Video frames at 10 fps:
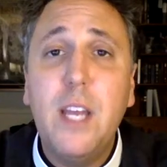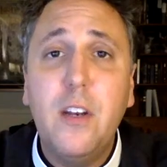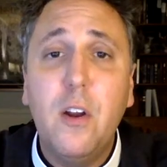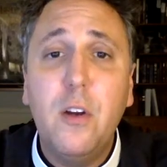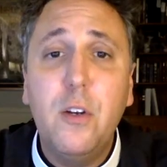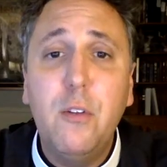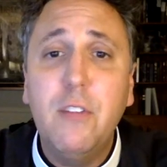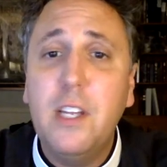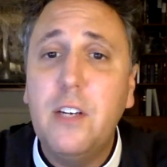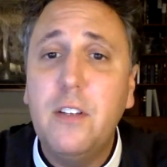in our
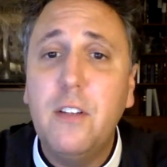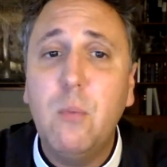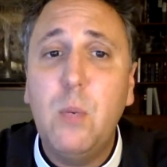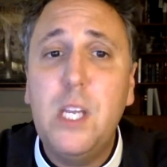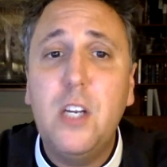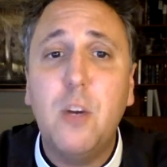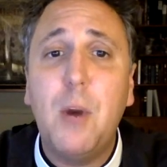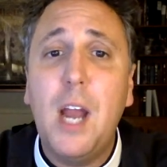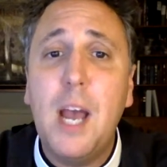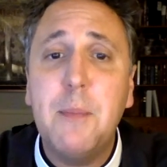newsletter this week or
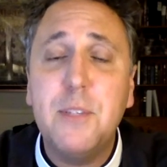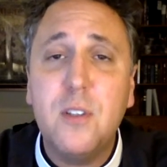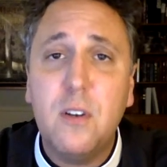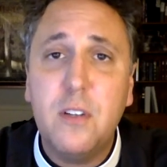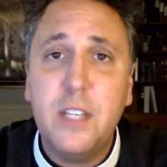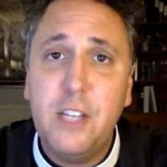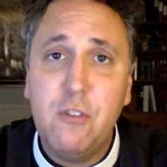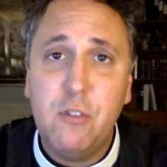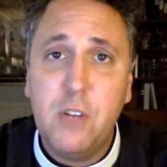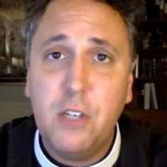perhaps saw the
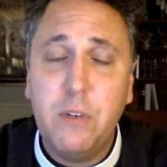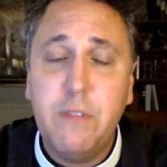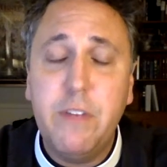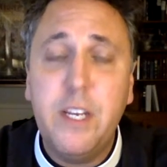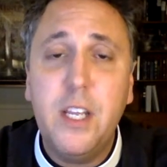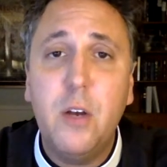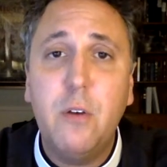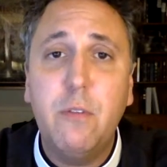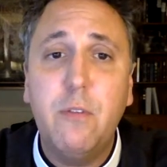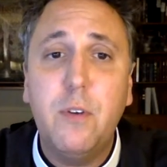introductory video
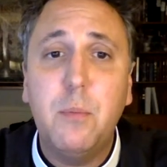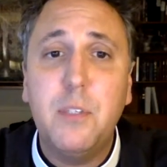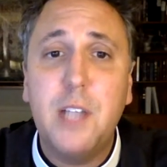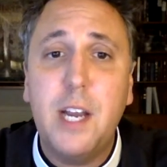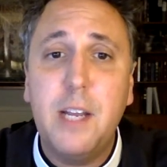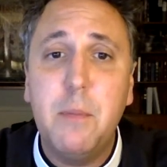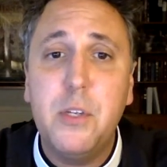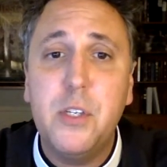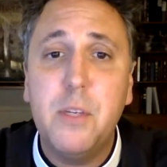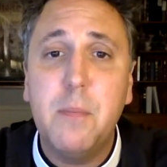from presiding
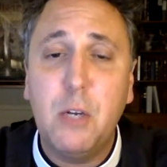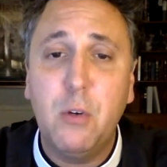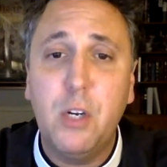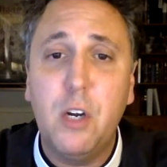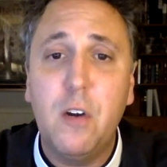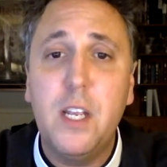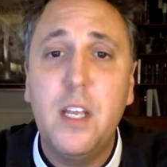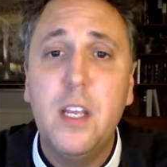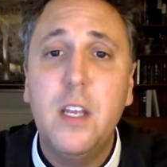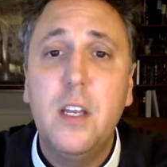bishop Michael Curry,
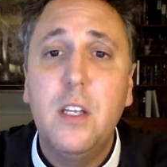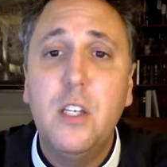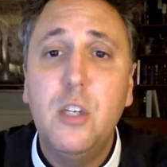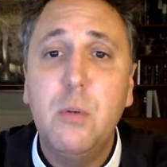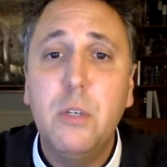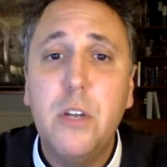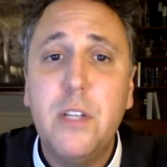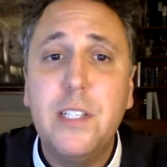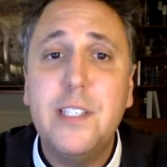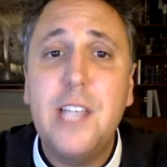you will know
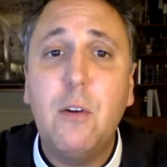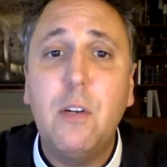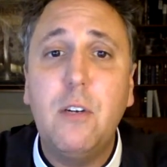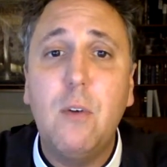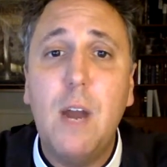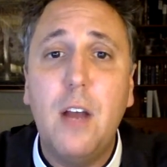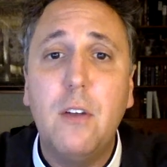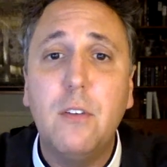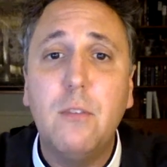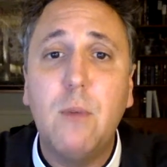that sacred
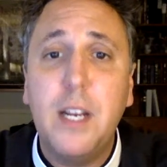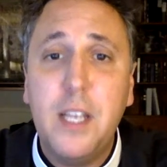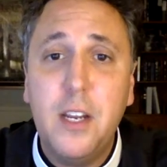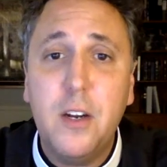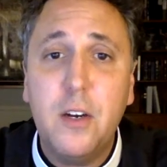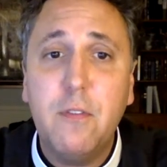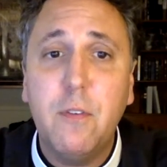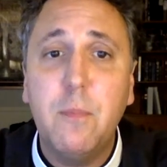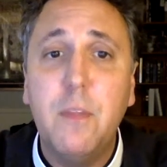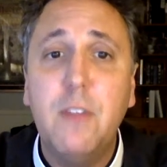ground right here from
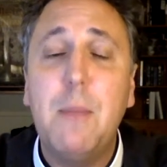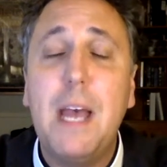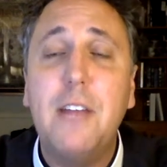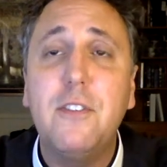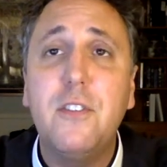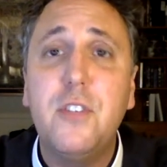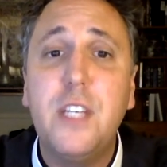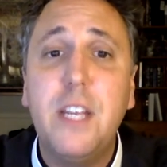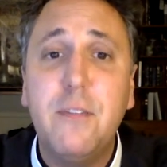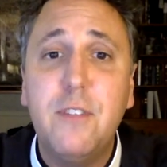this passage
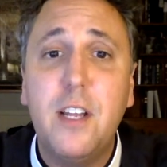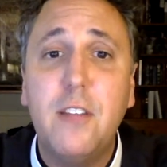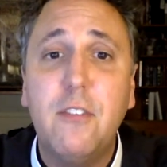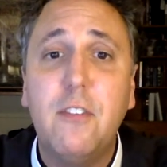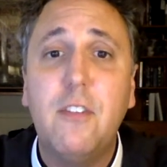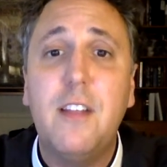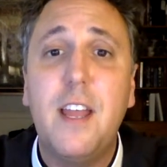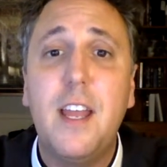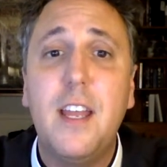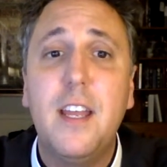gifted us
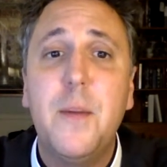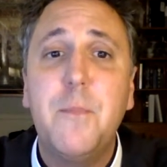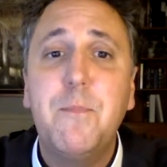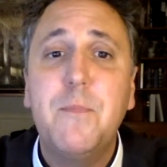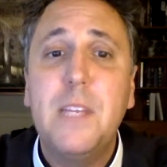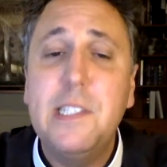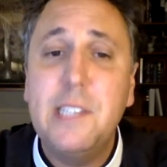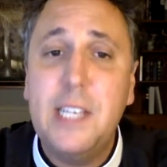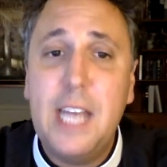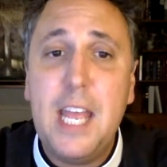today is the
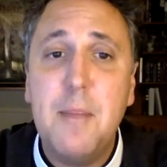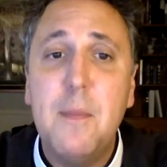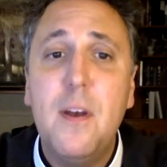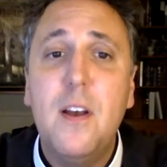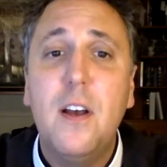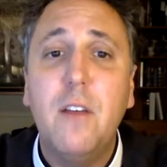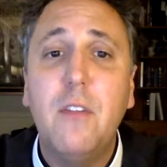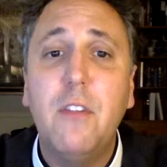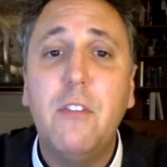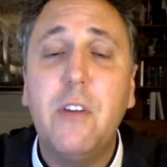name of the
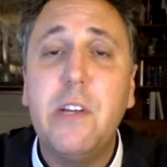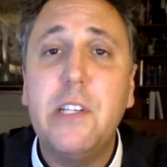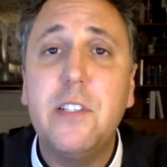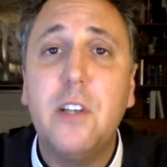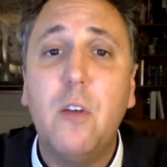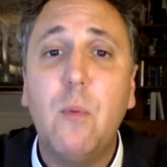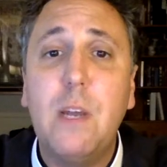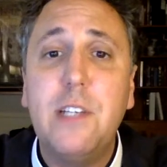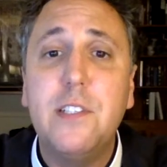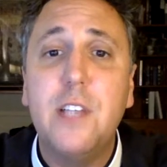series on
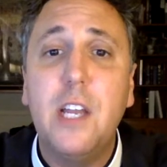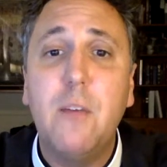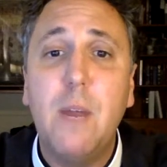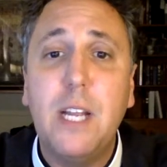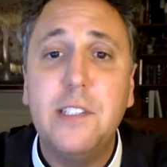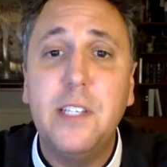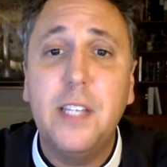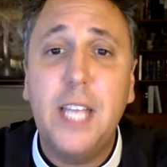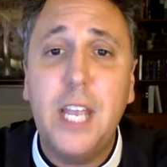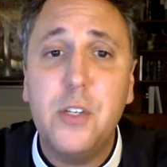race and
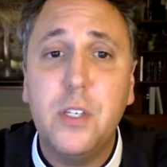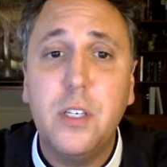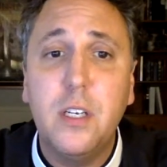reconciliation,